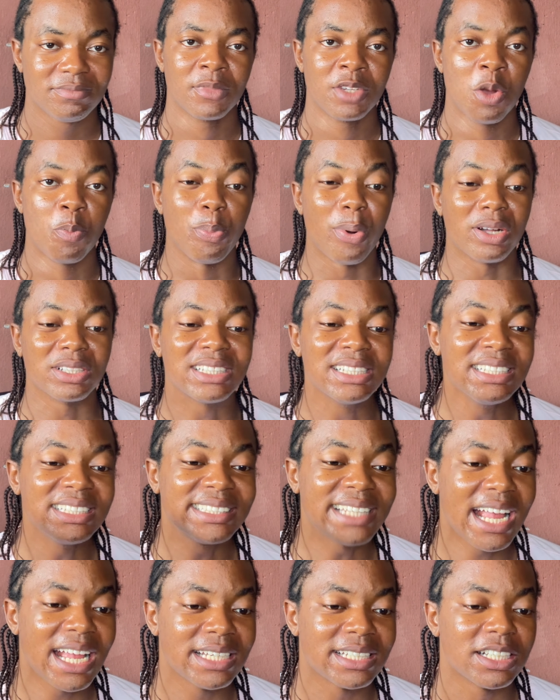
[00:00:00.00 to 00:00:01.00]
But
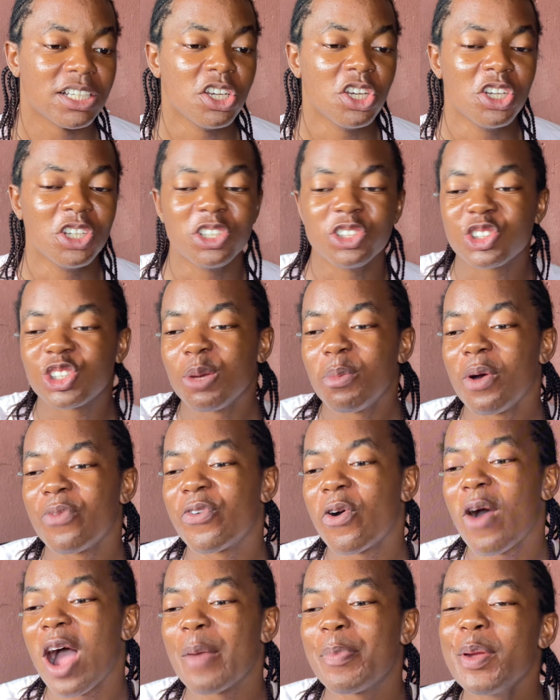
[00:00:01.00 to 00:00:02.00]
instead, some of
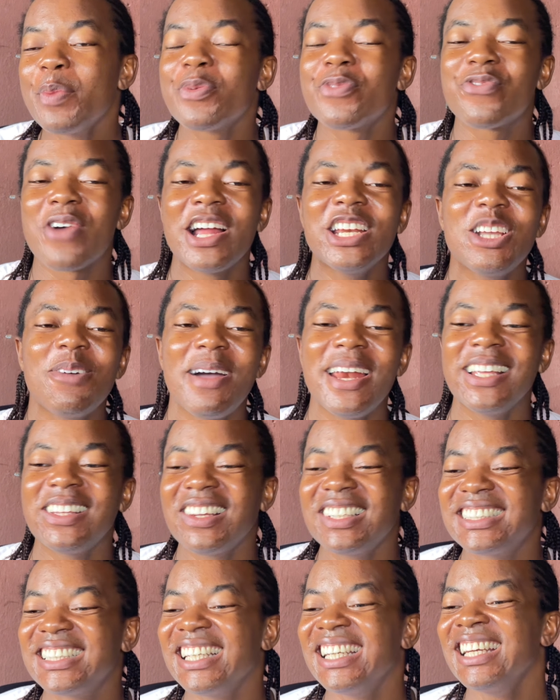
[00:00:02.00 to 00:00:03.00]
our people for Anioma, they
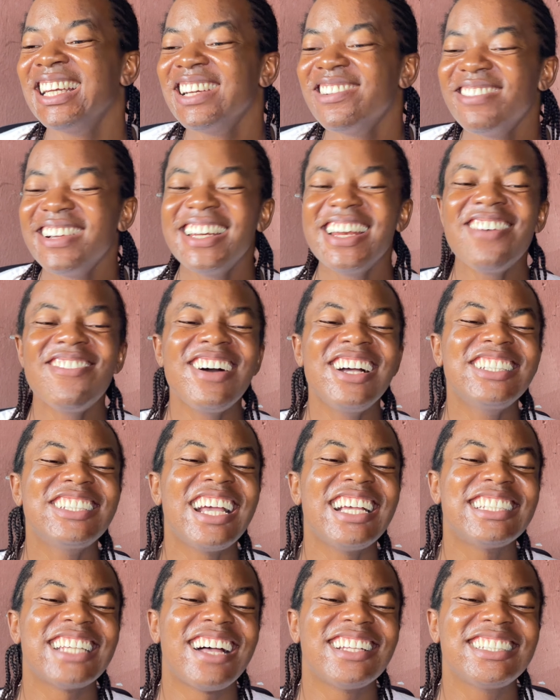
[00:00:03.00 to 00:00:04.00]
don't say, we don't want to
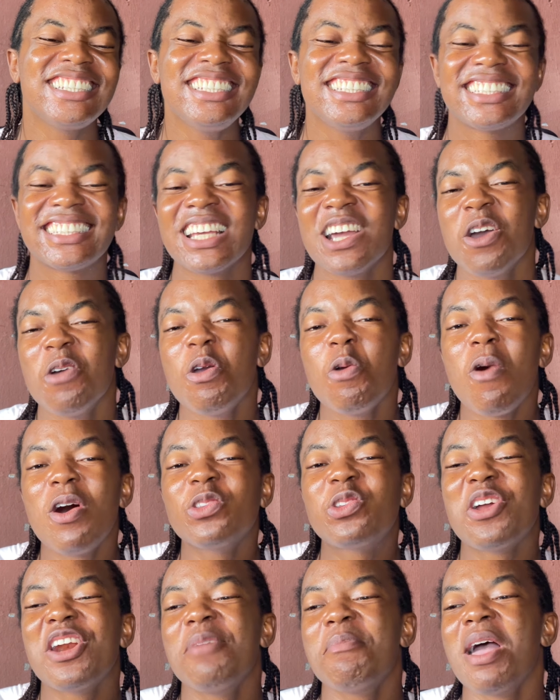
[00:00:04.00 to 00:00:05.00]
join southeast, we want
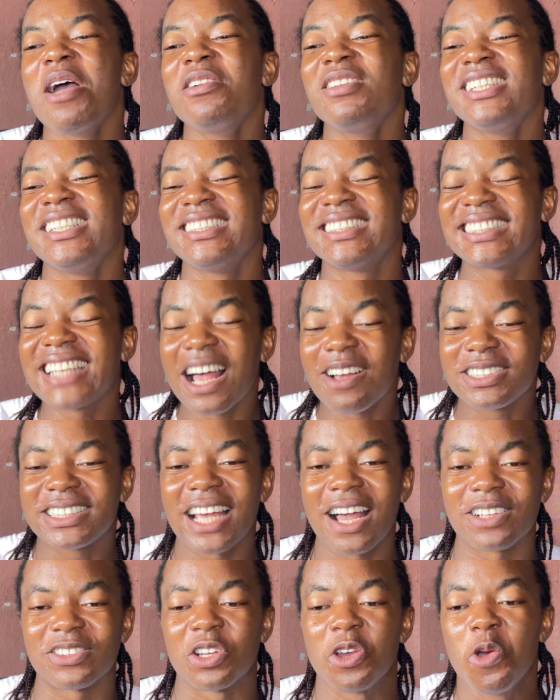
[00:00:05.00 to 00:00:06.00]
to remain in
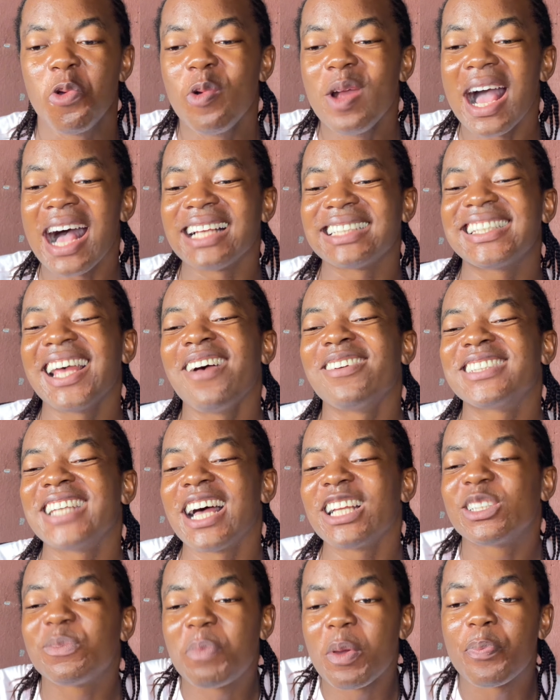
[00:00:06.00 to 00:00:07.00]
south-south. We are
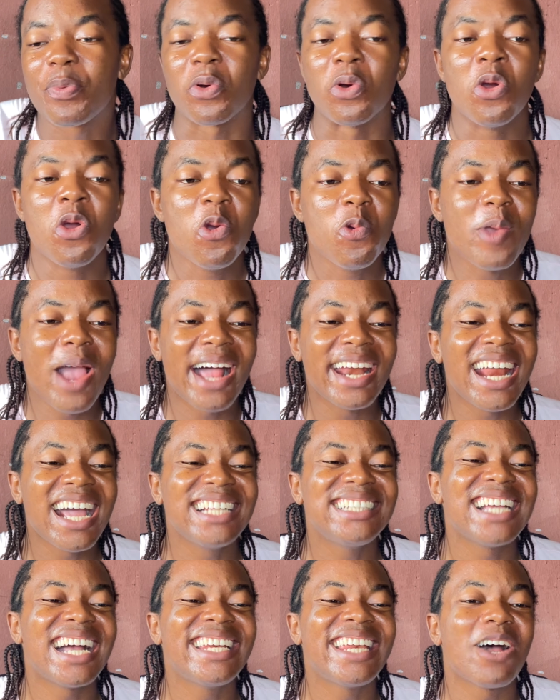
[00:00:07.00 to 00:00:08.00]
south-south people, we are
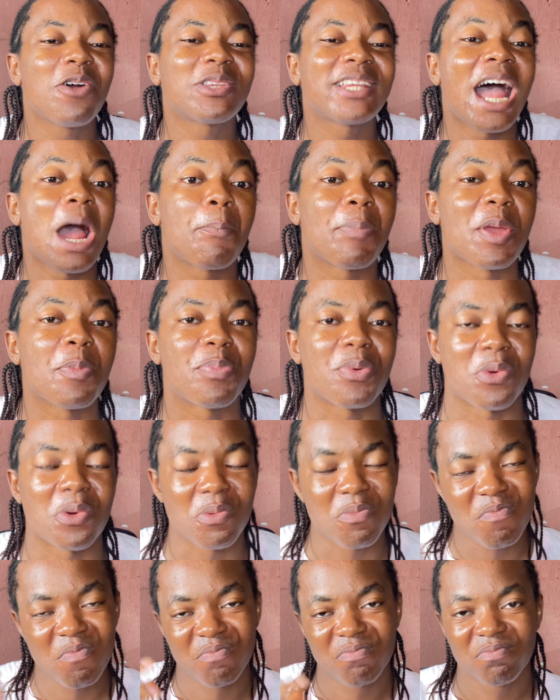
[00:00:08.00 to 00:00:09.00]
Niger Delta people.
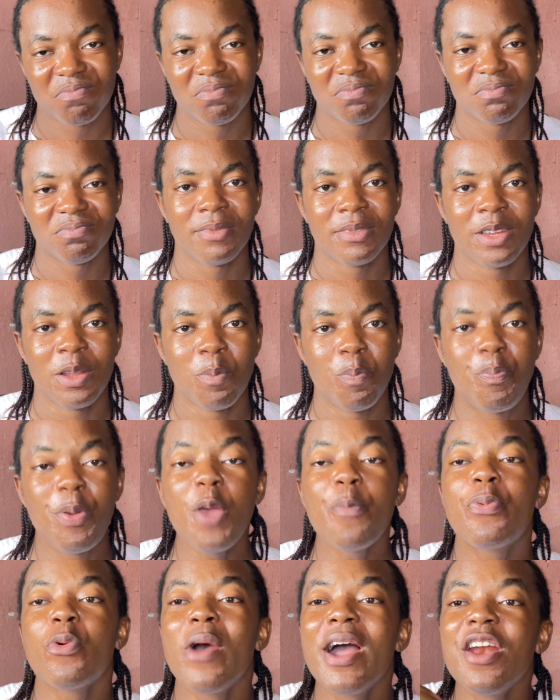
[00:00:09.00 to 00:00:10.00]

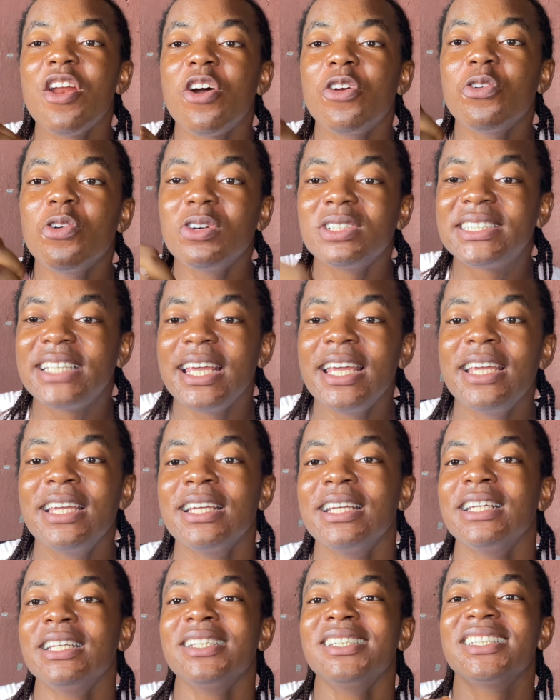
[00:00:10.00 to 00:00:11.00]
People wey not know say
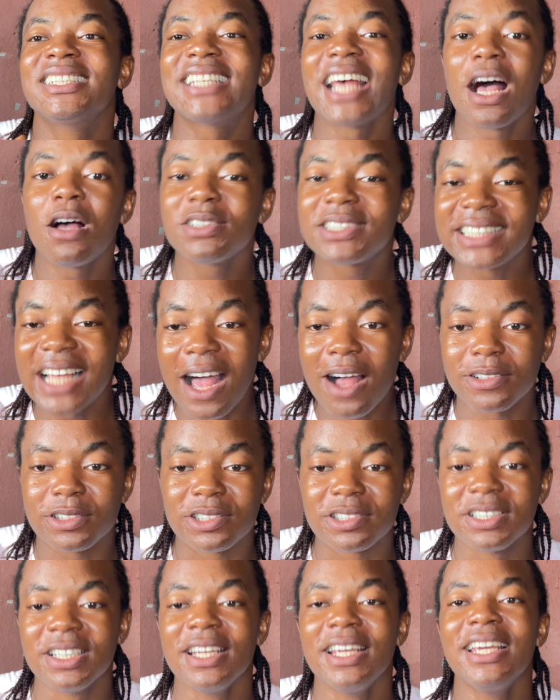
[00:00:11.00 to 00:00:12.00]

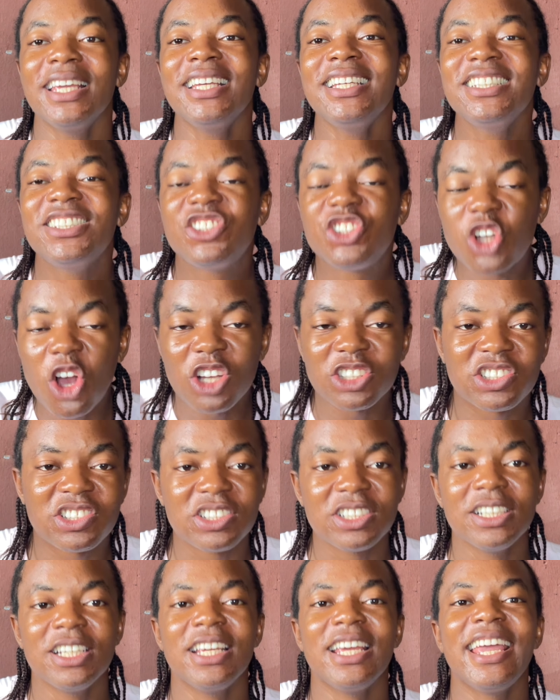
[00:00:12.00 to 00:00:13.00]
south-south is
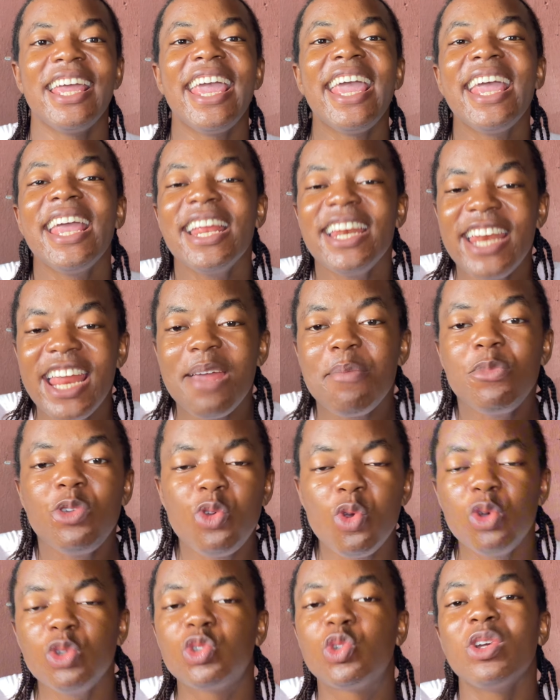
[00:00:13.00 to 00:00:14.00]
just a name
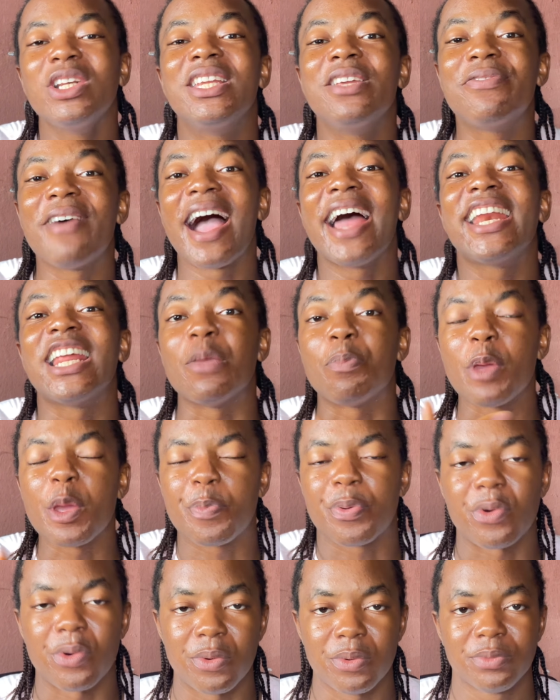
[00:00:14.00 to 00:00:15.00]
used to divide a
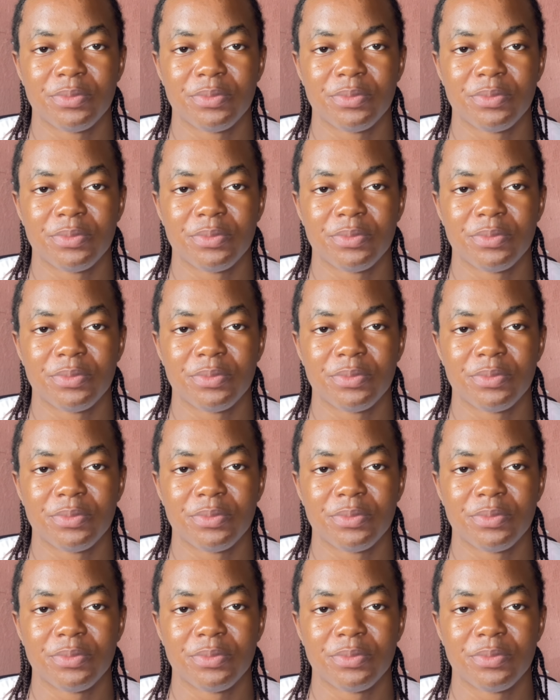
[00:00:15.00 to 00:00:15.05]
people.